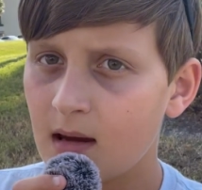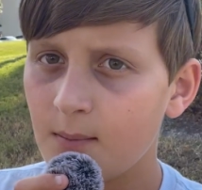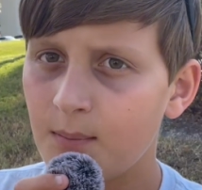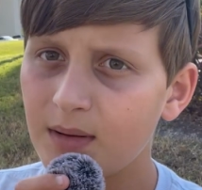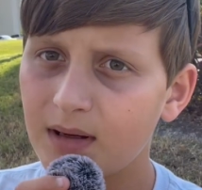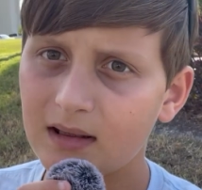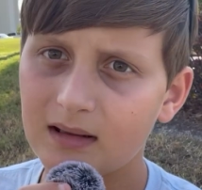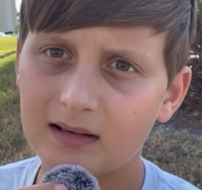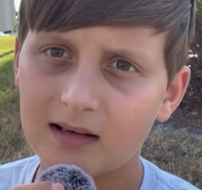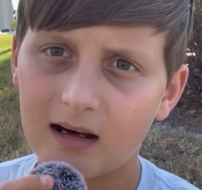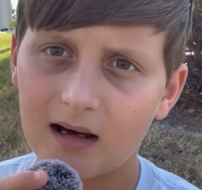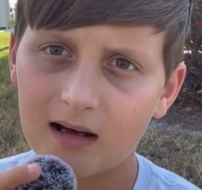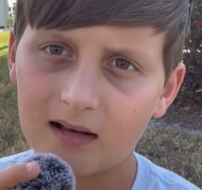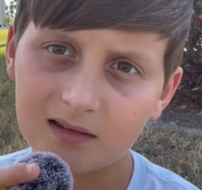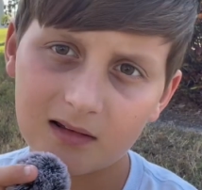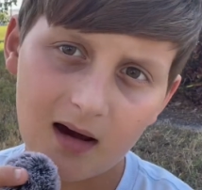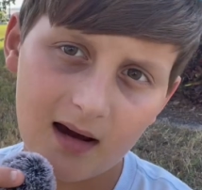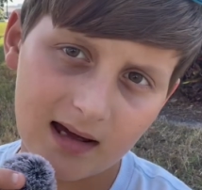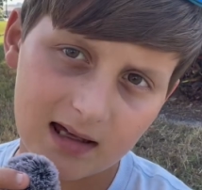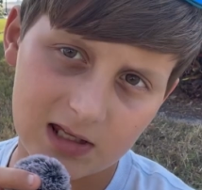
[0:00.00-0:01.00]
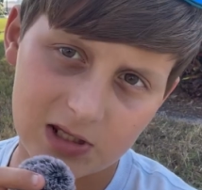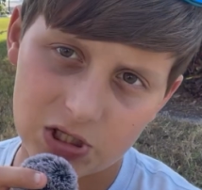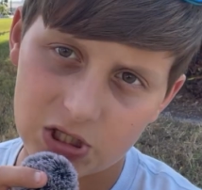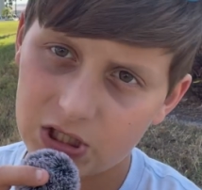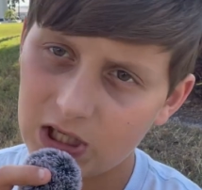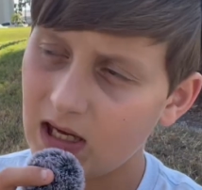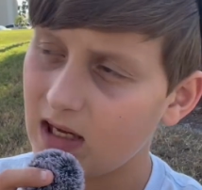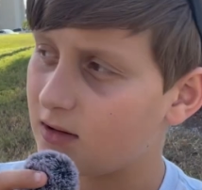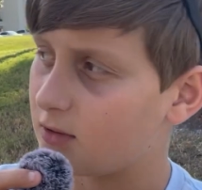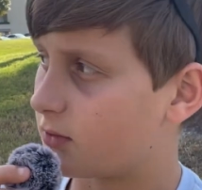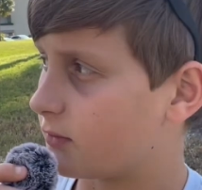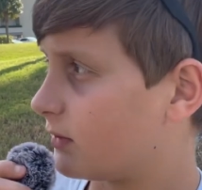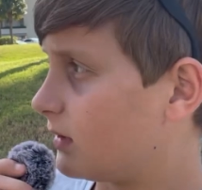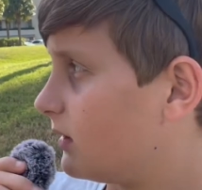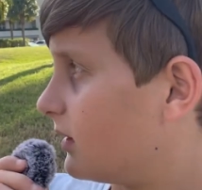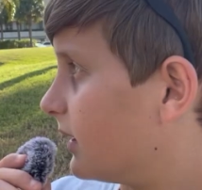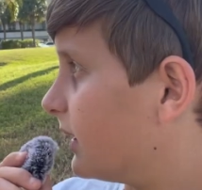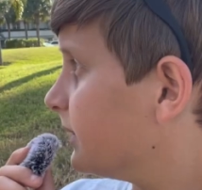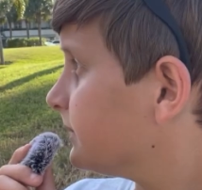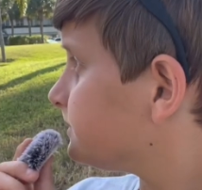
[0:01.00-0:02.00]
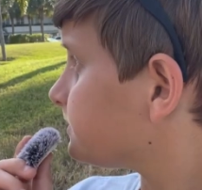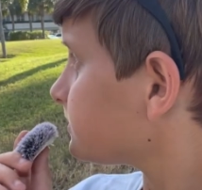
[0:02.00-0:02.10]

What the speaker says: But a lot has changed, really.